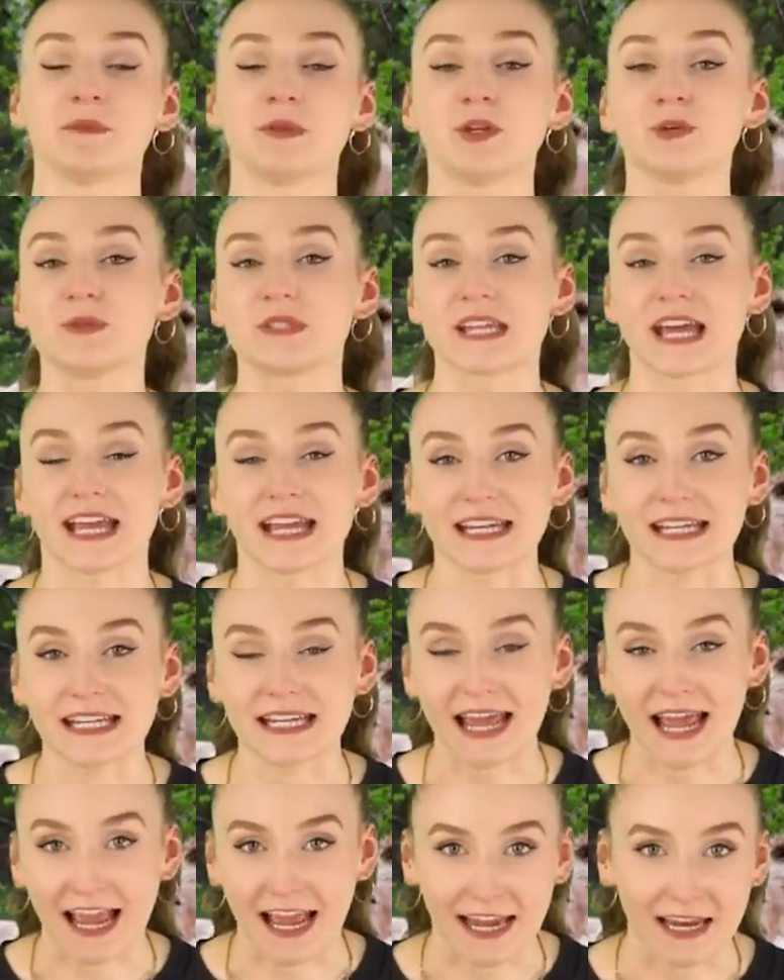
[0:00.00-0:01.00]

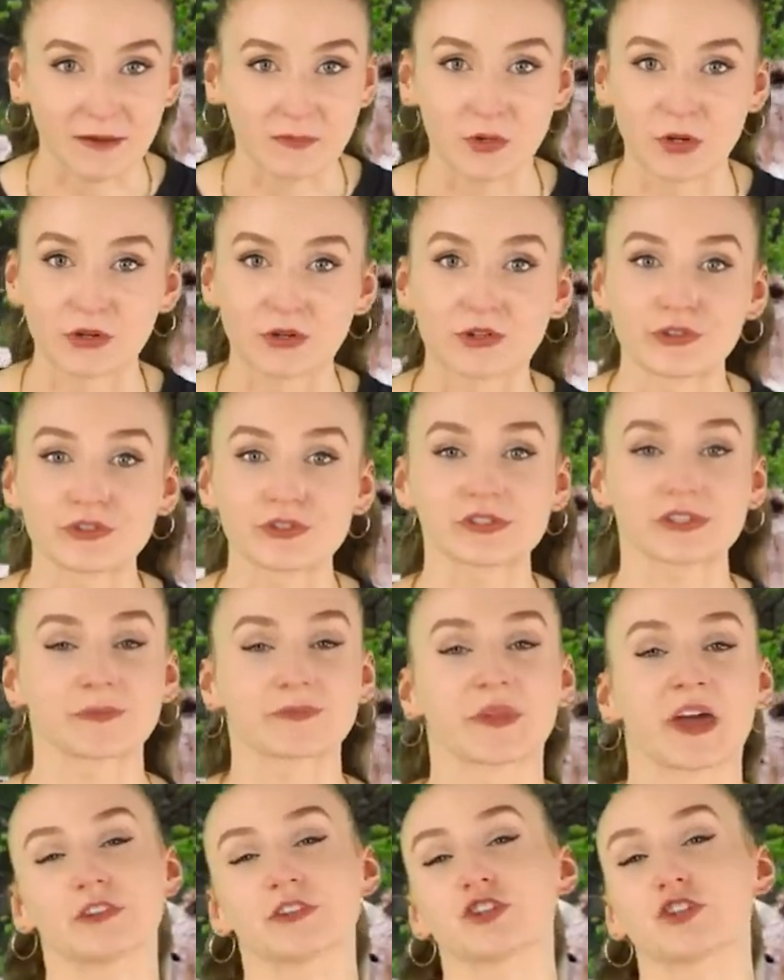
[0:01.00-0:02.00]
mutated animals.
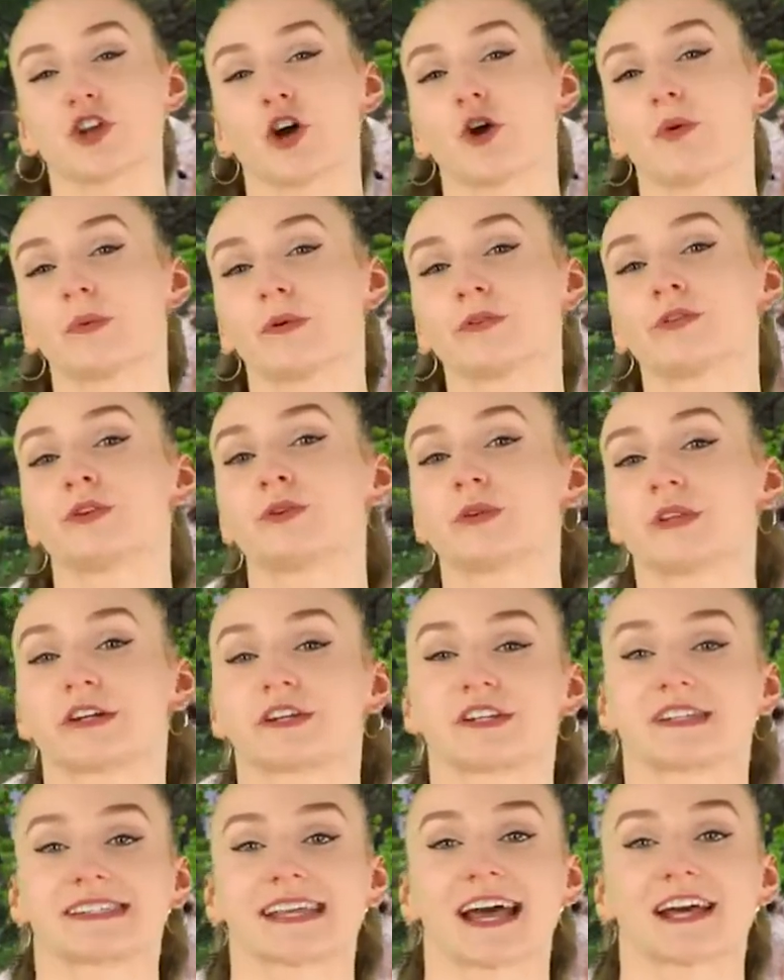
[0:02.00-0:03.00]
The Chernobyl
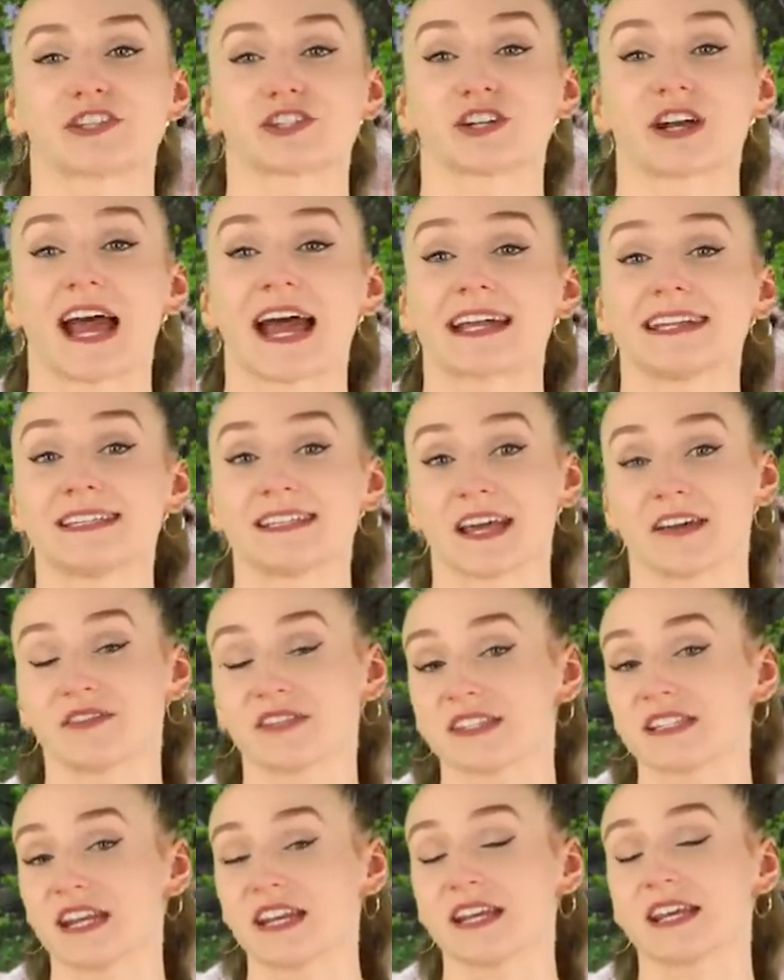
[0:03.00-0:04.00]
nuclear disaster had
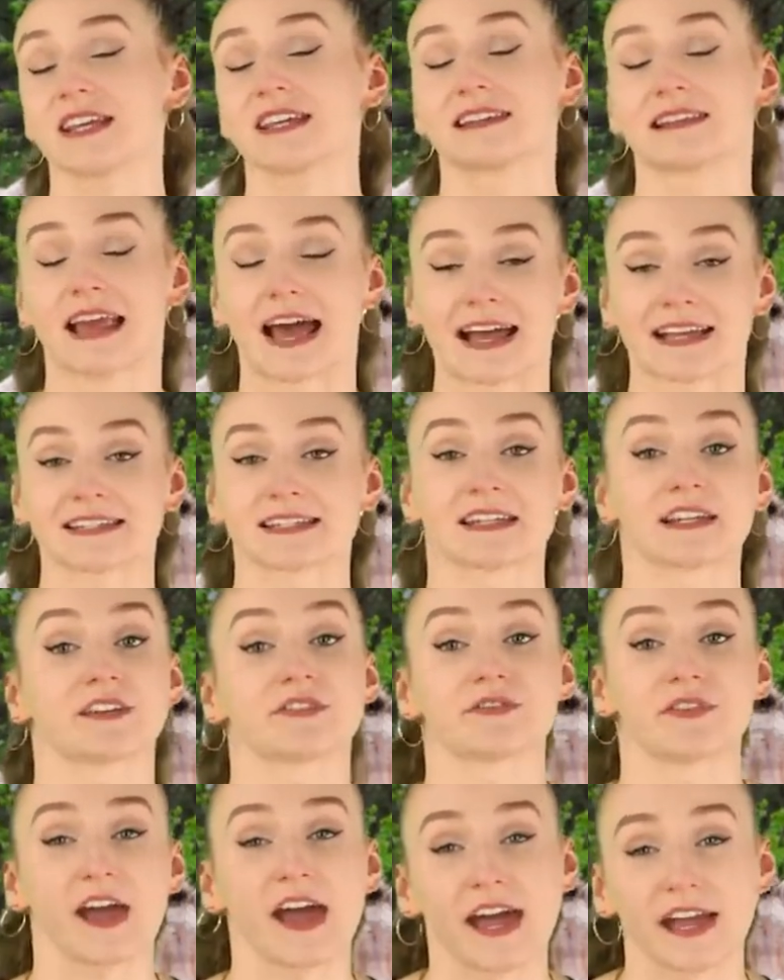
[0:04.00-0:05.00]
devastating lasting
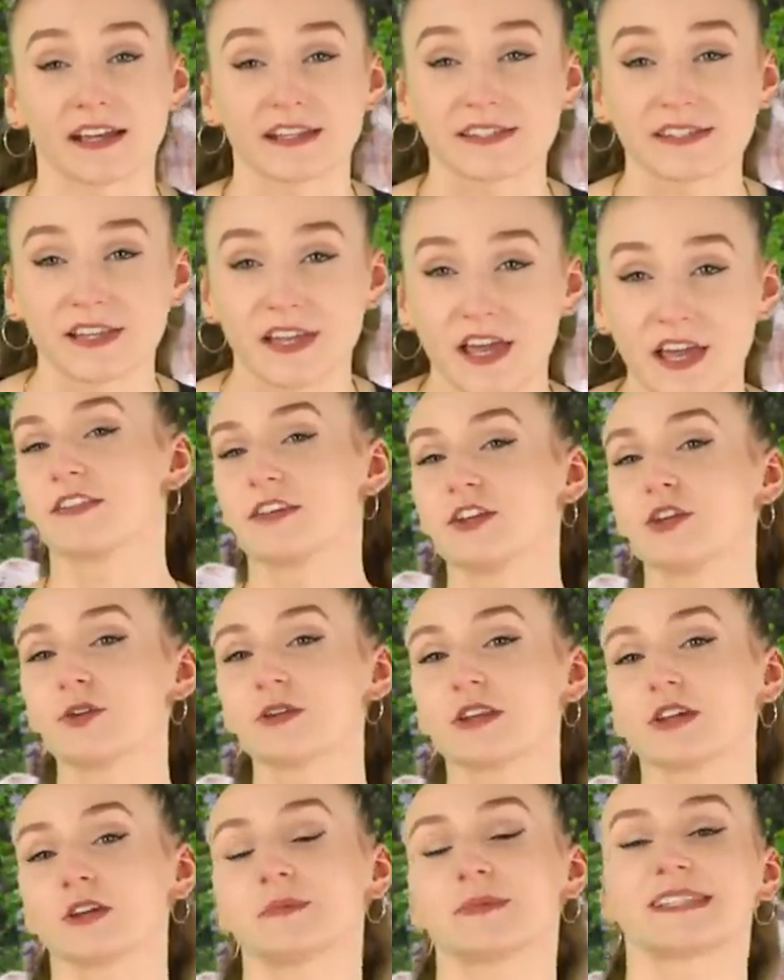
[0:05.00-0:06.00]
effects. The
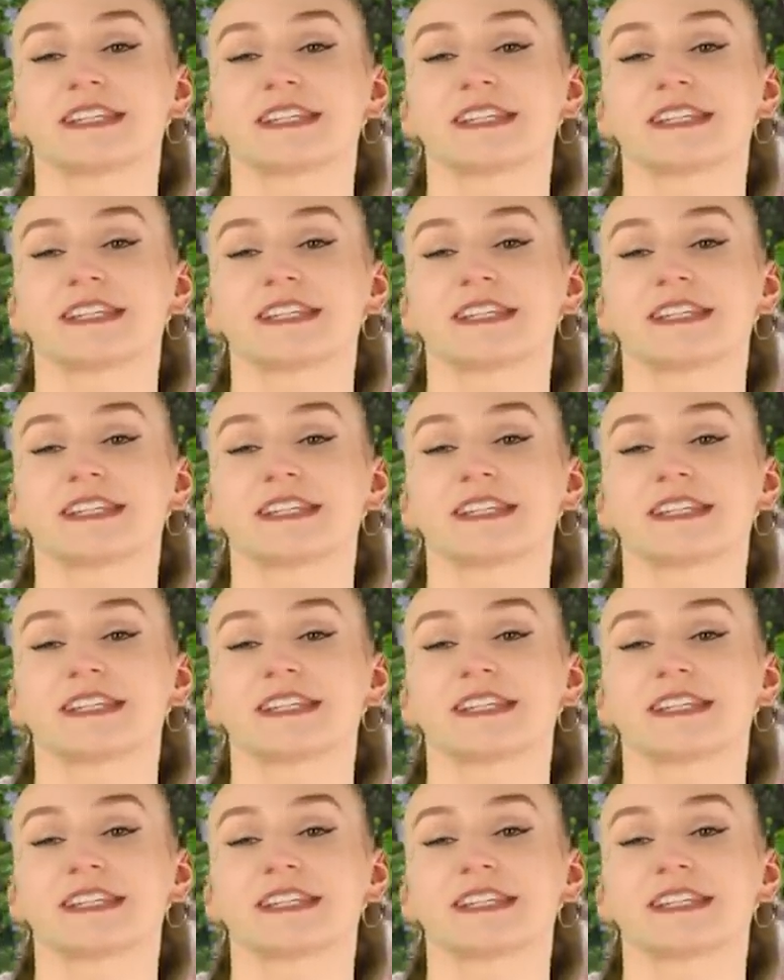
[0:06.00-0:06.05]
nuclear